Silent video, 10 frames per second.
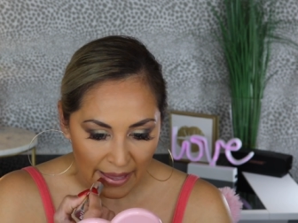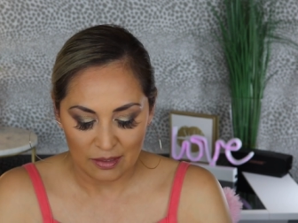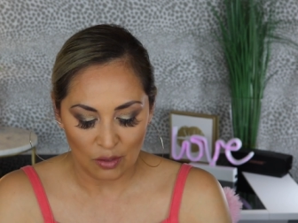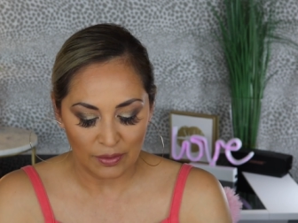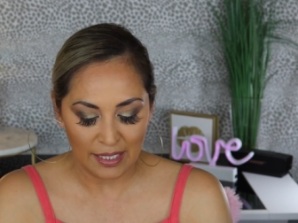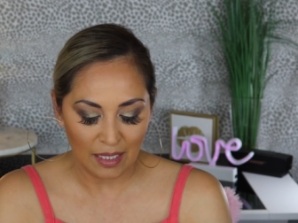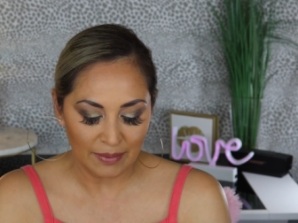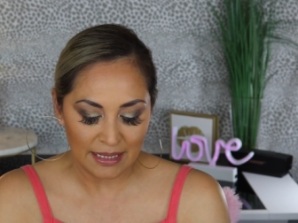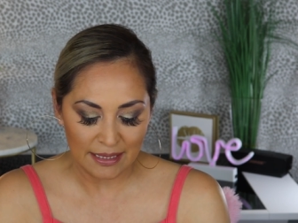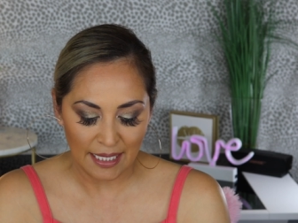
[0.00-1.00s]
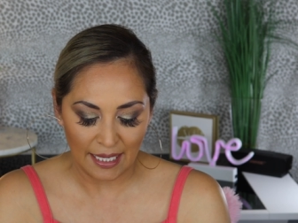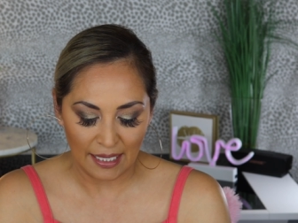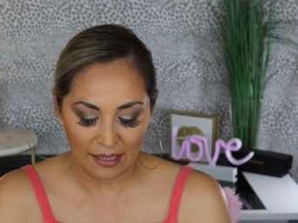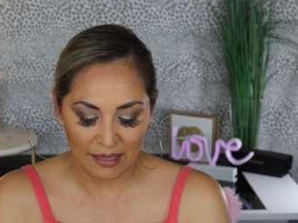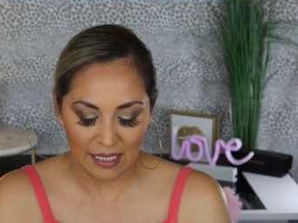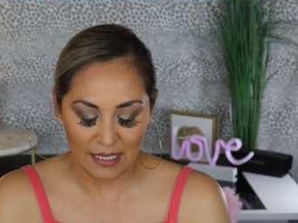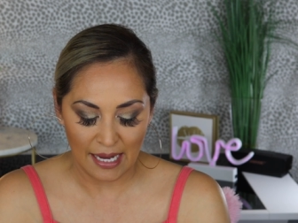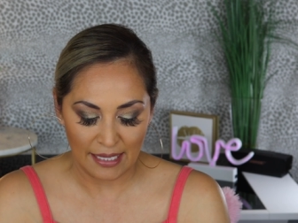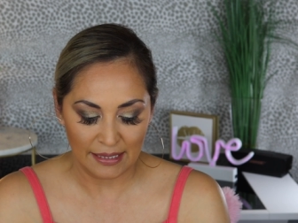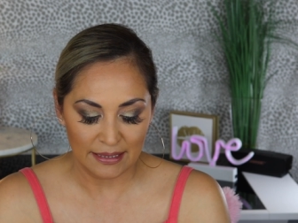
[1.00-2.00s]
So then I'm going to take the
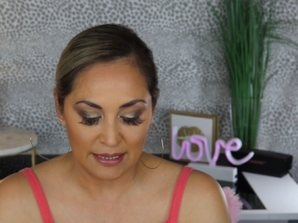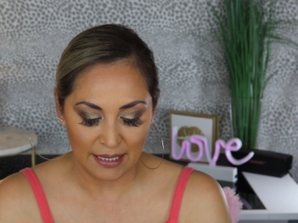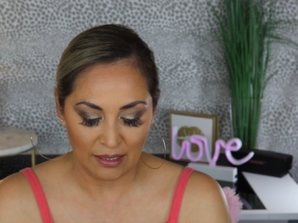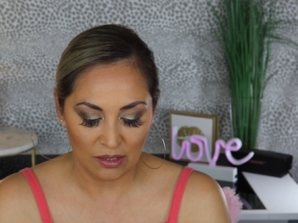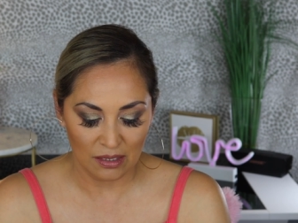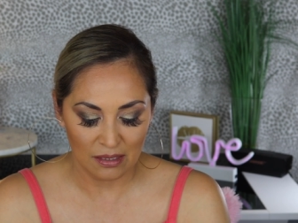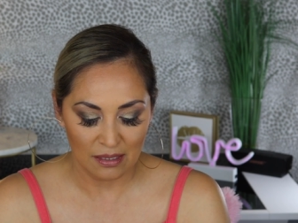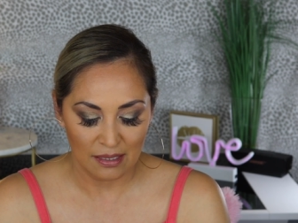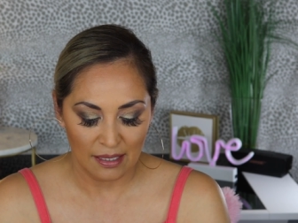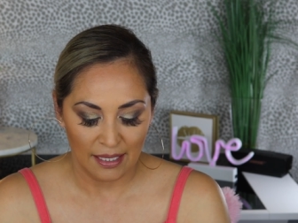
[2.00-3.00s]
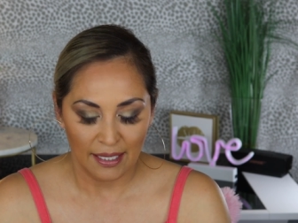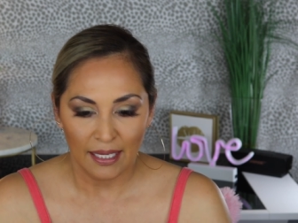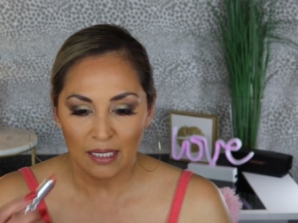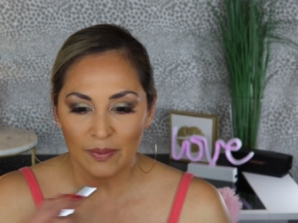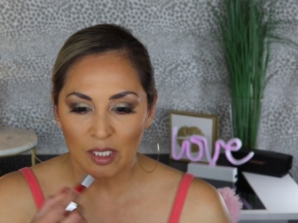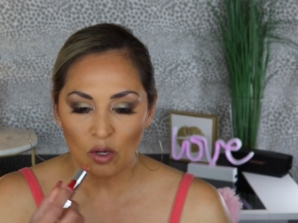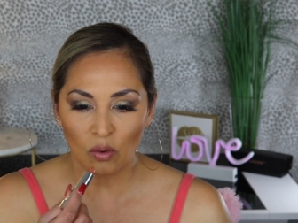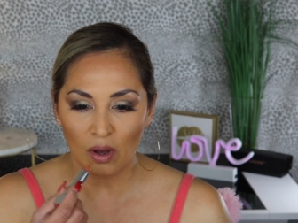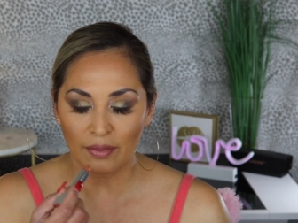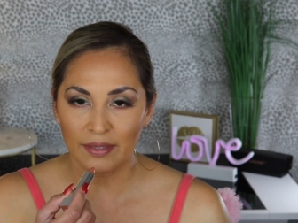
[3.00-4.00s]
Naked Dare and I'm going to
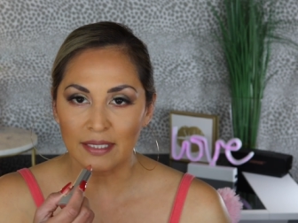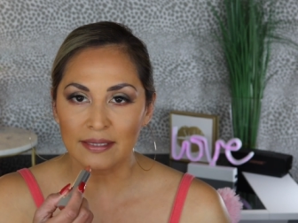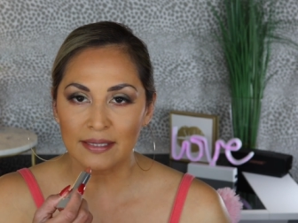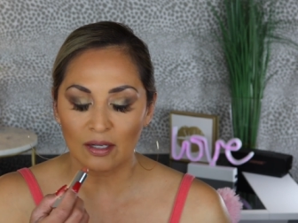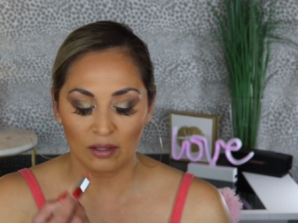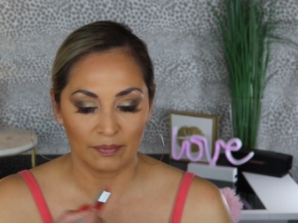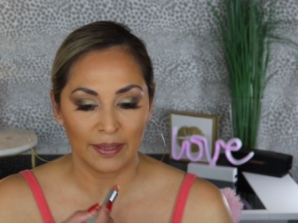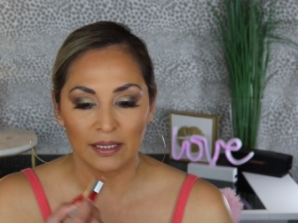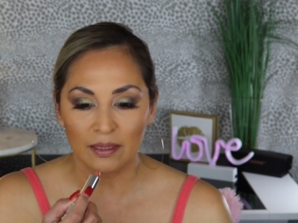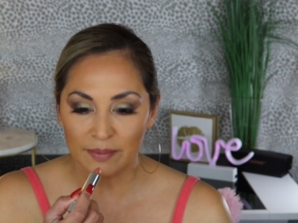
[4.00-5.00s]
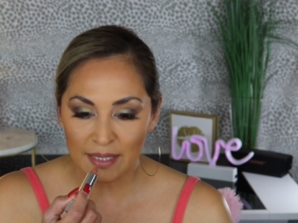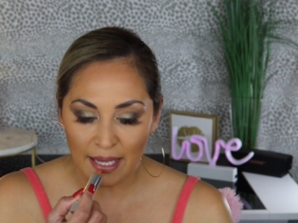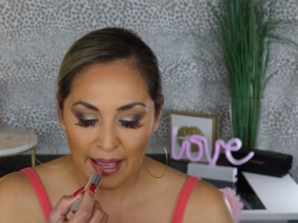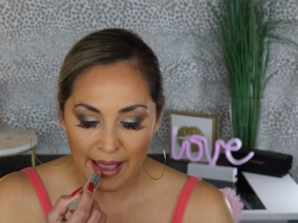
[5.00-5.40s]
go on the center of my lips.